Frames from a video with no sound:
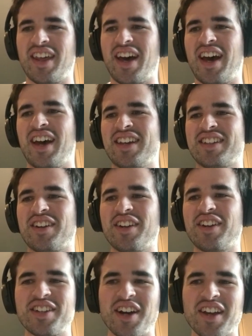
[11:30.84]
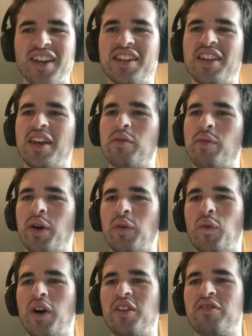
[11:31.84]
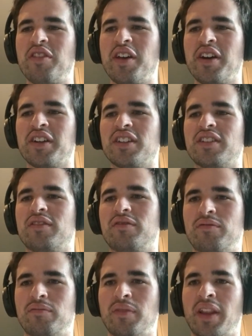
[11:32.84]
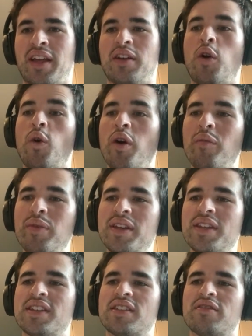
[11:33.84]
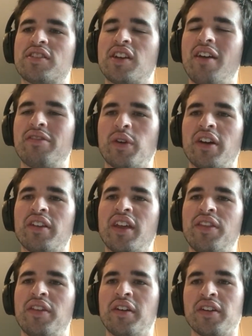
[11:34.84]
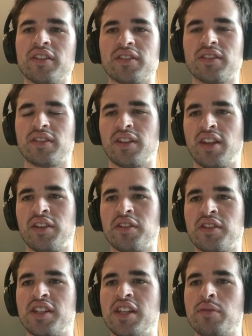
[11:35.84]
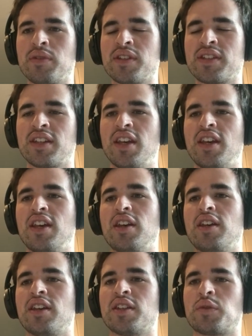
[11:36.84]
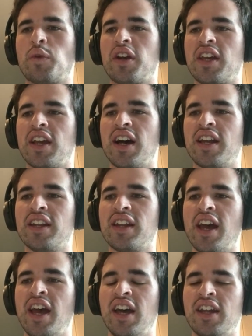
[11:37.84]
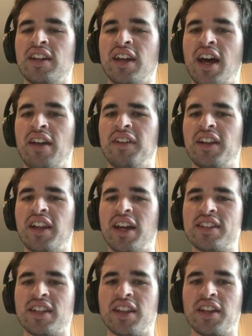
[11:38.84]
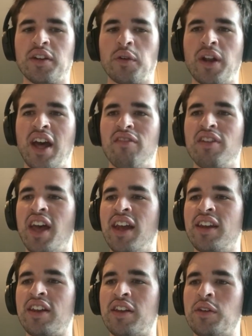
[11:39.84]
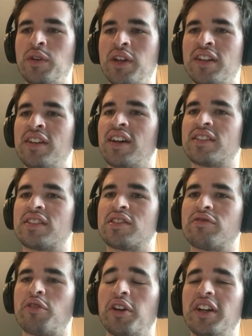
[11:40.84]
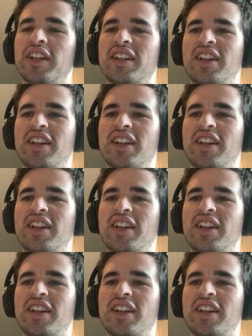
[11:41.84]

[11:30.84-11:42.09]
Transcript: I started talking to them about one of their like core pieces of software that their team is working on. And I realized that they don't have any unit tests for it.